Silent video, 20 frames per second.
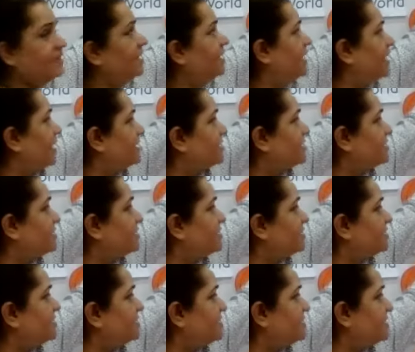Yes, you
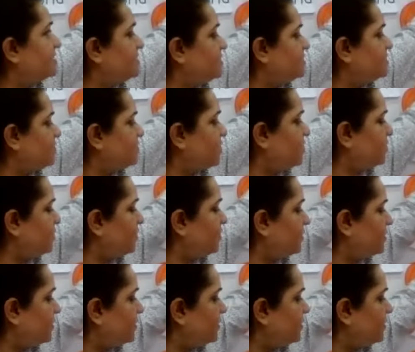can see this over here.